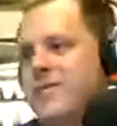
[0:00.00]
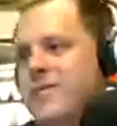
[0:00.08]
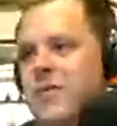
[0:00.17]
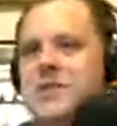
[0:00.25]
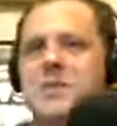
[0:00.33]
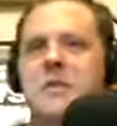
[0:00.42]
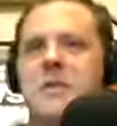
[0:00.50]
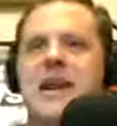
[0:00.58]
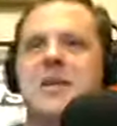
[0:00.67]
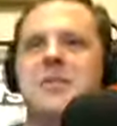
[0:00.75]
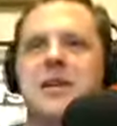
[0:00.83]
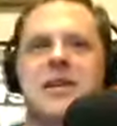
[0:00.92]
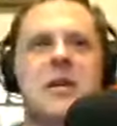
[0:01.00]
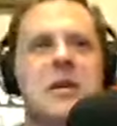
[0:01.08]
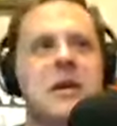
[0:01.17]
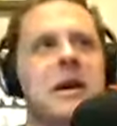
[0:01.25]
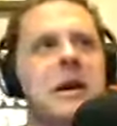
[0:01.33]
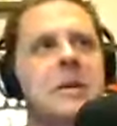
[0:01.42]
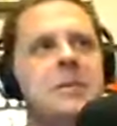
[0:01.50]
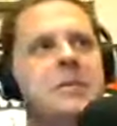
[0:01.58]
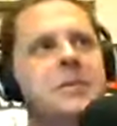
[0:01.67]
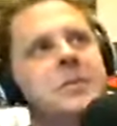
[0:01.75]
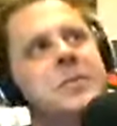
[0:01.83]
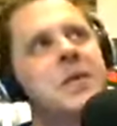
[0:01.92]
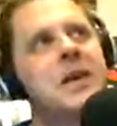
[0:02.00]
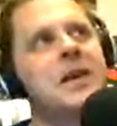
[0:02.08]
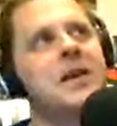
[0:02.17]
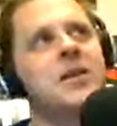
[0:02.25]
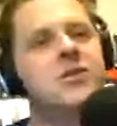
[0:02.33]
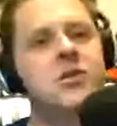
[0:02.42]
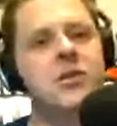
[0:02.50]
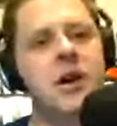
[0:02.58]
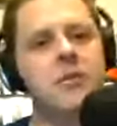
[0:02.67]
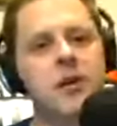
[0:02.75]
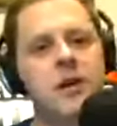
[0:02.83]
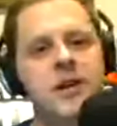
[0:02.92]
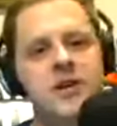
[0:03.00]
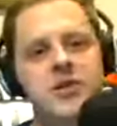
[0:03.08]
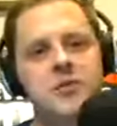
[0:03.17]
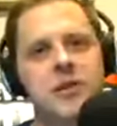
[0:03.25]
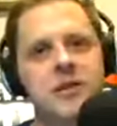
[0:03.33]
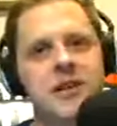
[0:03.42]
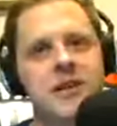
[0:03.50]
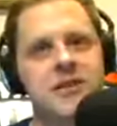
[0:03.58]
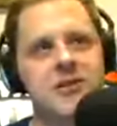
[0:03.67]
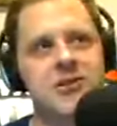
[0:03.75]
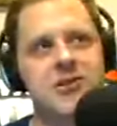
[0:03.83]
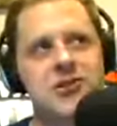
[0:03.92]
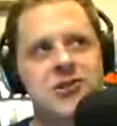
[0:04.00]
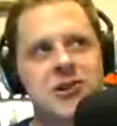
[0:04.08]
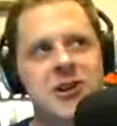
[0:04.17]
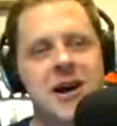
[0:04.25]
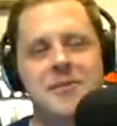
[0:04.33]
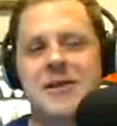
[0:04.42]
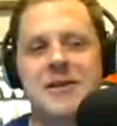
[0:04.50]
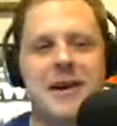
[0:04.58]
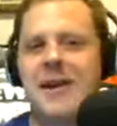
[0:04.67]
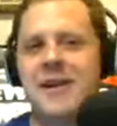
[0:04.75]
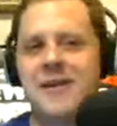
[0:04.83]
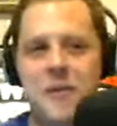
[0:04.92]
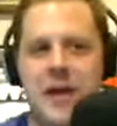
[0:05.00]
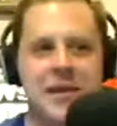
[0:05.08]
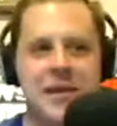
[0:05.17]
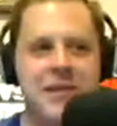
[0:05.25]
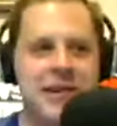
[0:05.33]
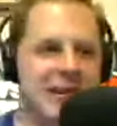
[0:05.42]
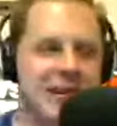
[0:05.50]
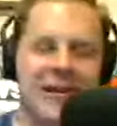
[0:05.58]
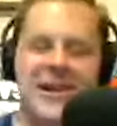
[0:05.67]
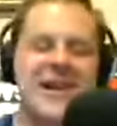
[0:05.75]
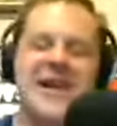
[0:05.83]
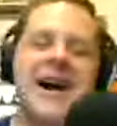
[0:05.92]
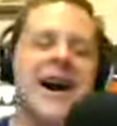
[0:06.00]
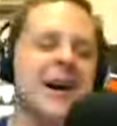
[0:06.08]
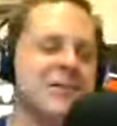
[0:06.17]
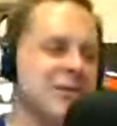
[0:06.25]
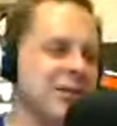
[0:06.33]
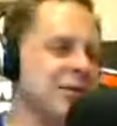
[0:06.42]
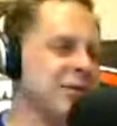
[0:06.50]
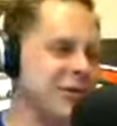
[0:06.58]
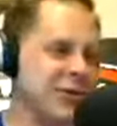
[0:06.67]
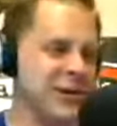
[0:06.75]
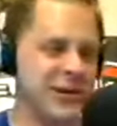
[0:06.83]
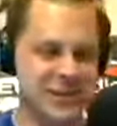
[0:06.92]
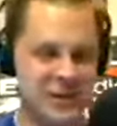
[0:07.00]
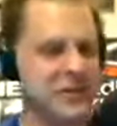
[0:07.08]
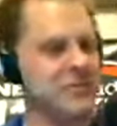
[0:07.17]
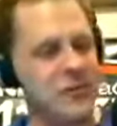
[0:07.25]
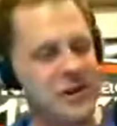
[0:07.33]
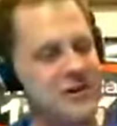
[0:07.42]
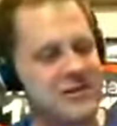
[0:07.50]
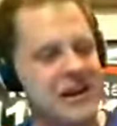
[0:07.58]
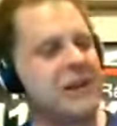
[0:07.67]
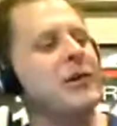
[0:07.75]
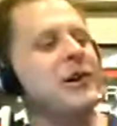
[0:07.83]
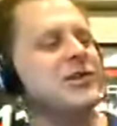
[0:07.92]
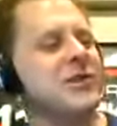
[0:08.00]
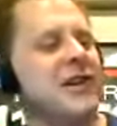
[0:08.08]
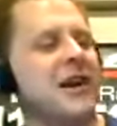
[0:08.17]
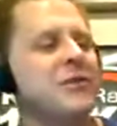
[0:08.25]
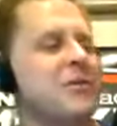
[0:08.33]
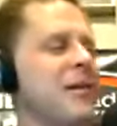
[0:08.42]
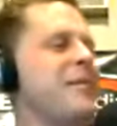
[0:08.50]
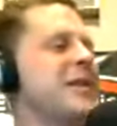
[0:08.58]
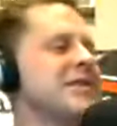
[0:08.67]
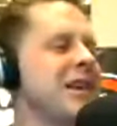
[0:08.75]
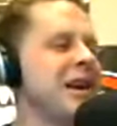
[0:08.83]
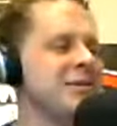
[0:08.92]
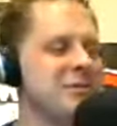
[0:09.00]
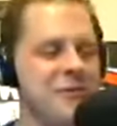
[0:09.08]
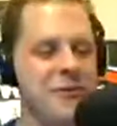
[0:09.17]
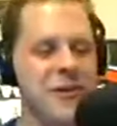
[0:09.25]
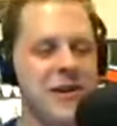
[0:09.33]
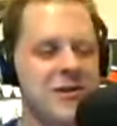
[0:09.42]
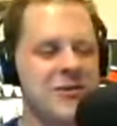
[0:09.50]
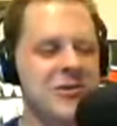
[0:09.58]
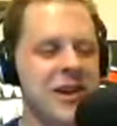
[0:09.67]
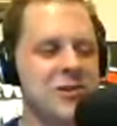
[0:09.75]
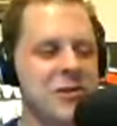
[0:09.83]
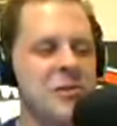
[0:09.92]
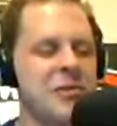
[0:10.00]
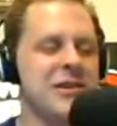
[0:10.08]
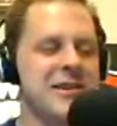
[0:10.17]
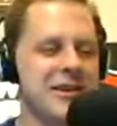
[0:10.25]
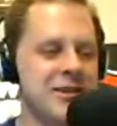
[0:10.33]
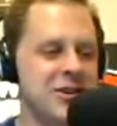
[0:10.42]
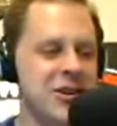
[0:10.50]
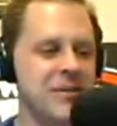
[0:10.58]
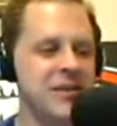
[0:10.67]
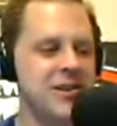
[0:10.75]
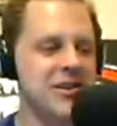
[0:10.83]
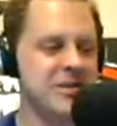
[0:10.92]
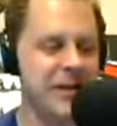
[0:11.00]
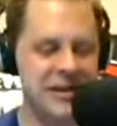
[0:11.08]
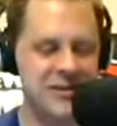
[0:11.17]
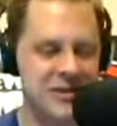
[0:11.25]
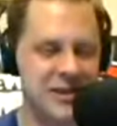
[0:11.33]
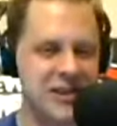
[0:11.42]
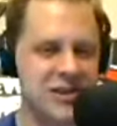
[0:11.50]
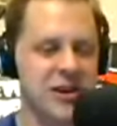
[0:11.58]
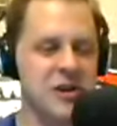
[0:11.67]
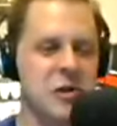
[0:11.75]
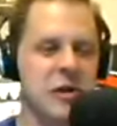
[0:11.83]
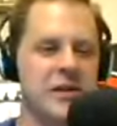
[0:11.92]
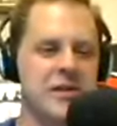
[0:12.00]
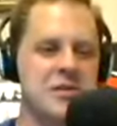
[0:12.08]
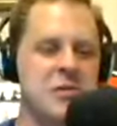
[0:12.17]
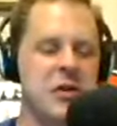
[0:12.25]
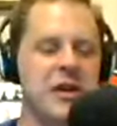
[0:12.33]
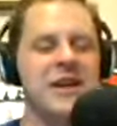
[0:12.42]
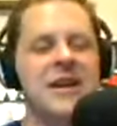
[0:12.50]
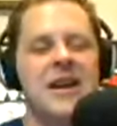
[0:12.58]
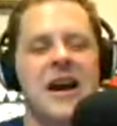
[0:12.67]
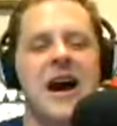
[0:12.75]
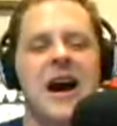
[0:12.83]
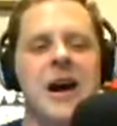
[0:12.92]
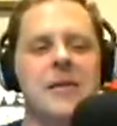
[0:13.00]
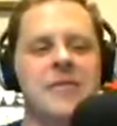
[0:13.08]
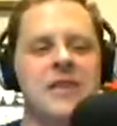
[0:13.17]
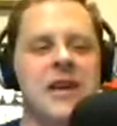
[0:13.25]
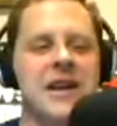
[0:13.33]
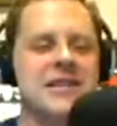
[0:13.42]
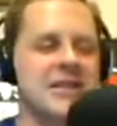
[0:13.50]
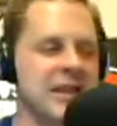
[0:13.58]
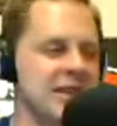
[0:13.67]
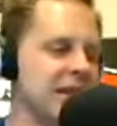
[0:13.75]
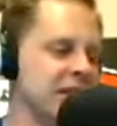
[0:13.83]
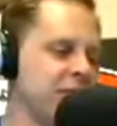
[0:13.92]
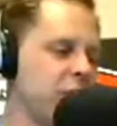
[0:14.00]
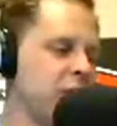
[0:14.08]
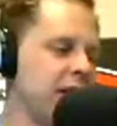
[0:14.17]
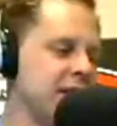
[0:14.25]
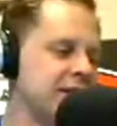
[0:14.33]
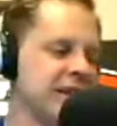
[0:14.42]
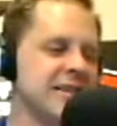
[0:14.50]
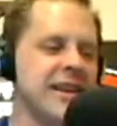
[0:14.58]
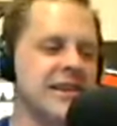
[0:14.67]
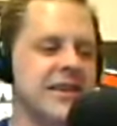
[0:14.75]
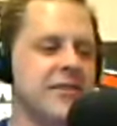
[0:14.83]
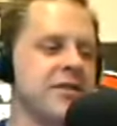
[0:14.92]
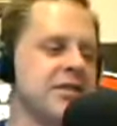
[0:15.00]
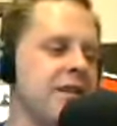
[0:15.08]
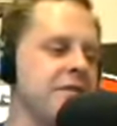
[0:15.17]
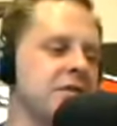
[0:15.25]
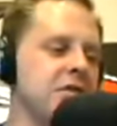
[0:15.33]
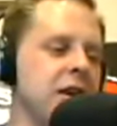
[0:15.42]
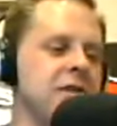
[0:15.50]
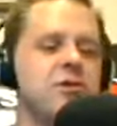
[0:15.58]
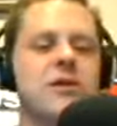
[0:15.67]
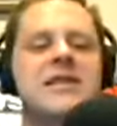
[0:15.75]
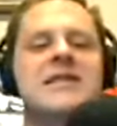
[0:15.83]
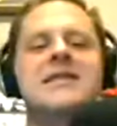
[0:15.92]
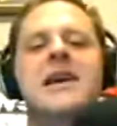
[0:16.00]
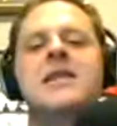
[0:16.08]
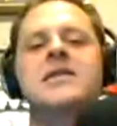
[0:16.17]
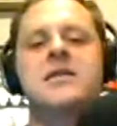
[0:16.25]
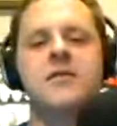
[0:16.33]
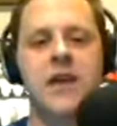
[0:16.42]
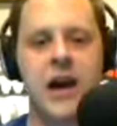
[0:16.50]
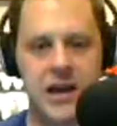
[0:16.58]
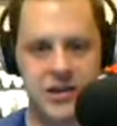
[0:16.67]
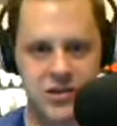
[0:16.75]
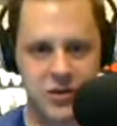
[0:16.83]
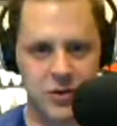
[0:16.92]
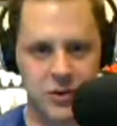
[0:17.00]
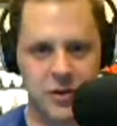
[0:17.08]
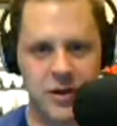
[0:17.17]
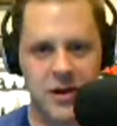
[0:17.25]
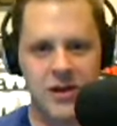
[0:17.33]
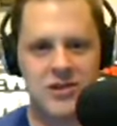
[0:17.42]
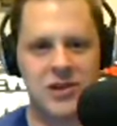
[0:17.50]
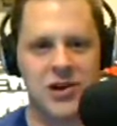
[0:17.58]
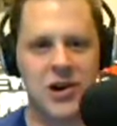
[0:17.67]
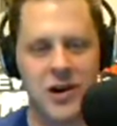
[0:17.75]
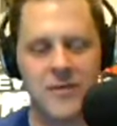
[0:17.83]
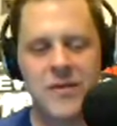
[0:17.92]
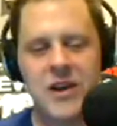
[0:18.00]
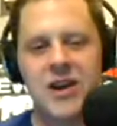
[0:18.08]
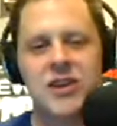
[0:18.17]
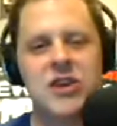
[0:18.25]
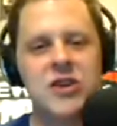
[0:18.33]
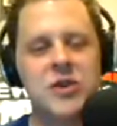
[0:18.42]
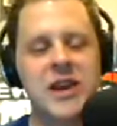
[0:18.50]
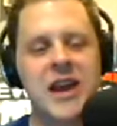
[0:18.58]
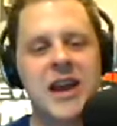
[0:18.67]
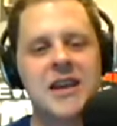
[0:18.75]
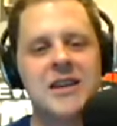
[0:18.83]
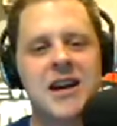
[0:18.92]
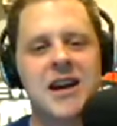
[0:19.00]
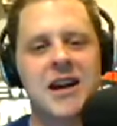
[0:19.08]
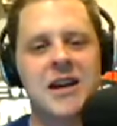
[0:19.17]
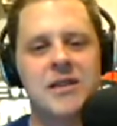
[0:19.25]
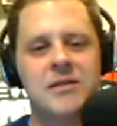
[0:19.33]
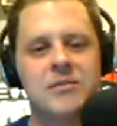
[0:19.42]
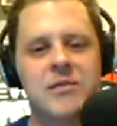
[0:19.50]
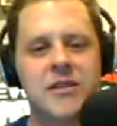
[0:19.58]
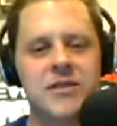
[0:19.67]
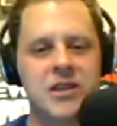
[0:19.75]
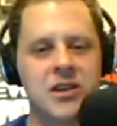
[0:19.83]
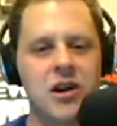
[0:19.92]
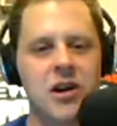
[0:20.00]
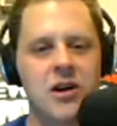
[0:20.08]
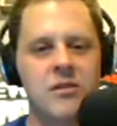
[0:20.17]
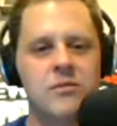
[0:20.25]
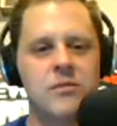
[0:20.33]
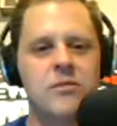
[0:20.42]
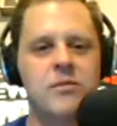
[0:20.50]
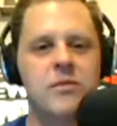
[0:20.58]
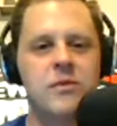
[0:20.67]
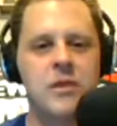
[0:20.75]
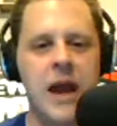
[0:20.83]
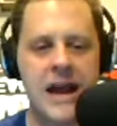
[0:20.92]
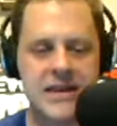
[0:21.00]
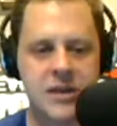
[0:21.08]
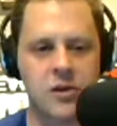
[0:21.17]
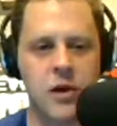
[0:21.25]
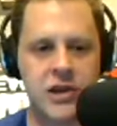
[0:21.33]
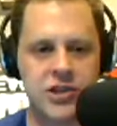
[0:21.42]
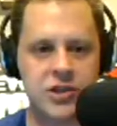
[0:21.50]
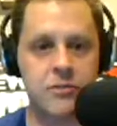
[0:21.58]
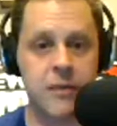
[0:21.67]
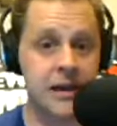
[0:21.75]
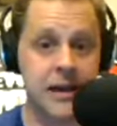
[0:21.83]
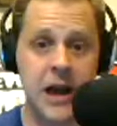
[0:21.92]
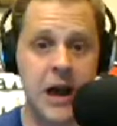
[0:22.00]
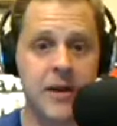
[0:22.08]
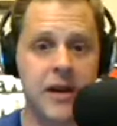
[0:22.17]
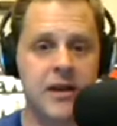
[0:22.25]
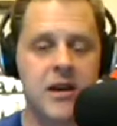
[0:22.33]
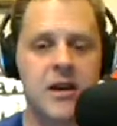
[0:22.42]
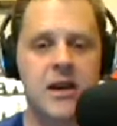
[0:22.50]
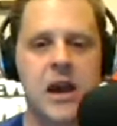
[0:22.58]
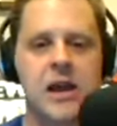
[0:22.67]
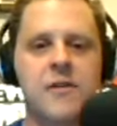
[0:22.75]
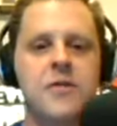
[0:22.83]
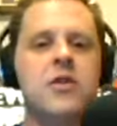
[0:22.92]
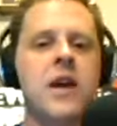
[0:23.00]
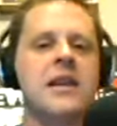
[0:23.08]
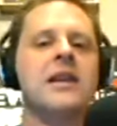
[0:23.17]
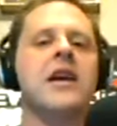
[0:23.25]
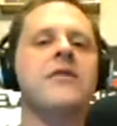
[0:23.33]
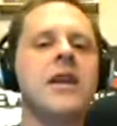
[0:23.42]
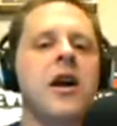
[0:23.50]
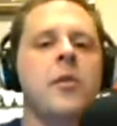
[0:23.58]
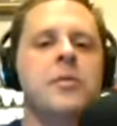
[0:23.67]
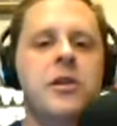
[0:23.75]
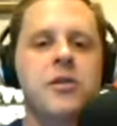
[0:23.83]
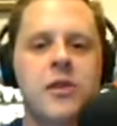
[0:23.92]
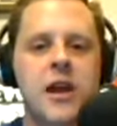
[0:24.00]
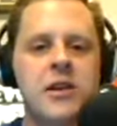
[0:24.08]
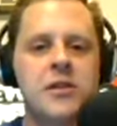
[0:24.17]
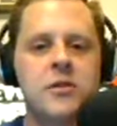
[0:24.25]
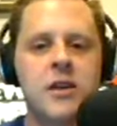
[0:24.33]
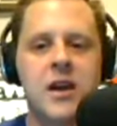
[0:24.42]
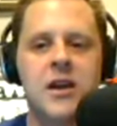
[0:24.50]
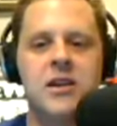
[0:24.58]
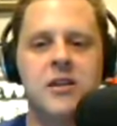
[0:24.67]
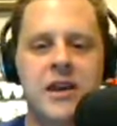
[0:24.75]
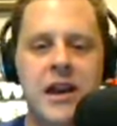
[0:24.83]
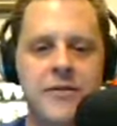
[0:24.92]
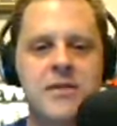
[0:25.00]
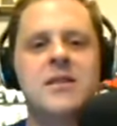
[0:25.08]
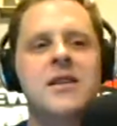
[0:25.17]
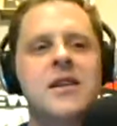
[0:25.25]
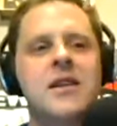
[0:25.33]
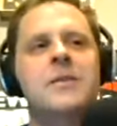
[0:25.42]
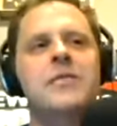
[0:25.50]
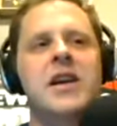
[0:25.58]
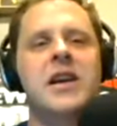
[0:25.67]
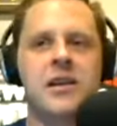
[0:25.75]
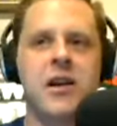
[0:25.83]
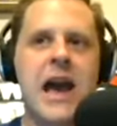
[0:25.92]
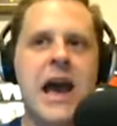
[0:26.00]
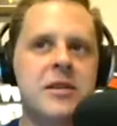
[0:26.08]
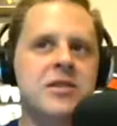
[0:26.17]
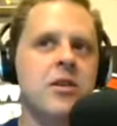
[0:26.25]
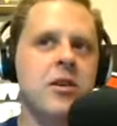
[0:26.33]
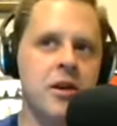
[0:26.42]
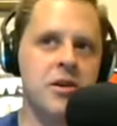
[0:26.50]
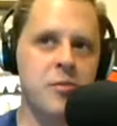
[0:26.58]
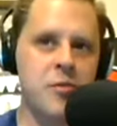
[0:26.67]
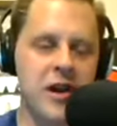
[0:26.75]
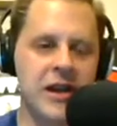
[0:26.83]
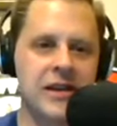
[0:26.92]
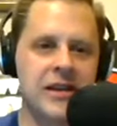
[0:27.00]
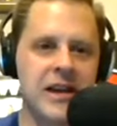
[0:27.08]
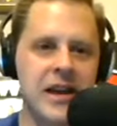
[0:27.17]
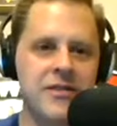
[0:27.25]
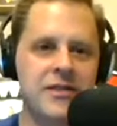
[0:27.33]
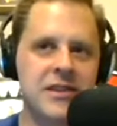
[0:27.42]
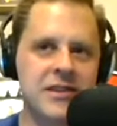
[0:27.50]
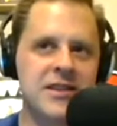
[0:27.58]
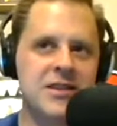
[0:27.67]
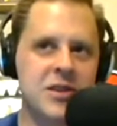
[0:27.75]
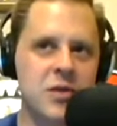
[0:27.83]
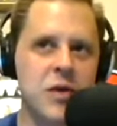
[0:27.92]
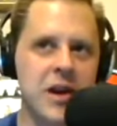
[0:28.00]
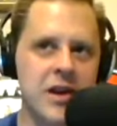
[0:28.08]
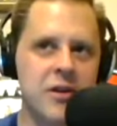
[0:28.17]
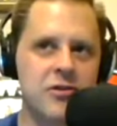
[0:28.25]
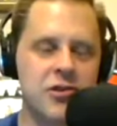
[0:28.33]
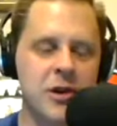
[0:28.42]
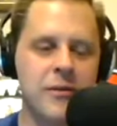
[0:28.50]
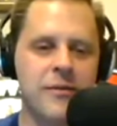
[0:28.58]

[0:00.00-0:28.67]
What's my panic button here? Um, so yeah, we're gonna need you to bring that into the shop. I mean, I don't have a panic button here, uh, so you you can you can bring your tech question, and I'll do my best to answer it for you. Usually, I do a pretty decent job, get you some answers, and get you on your way this morning. Um, eight six six four nine six eight seven seven two, and to incentivize you to call. You can uh, give us a call, ask a question, make a comment. If you had Kevin help you, and you, you know, Kevin, it, eh, habits are hard to break, and Kevin listens to the radio show.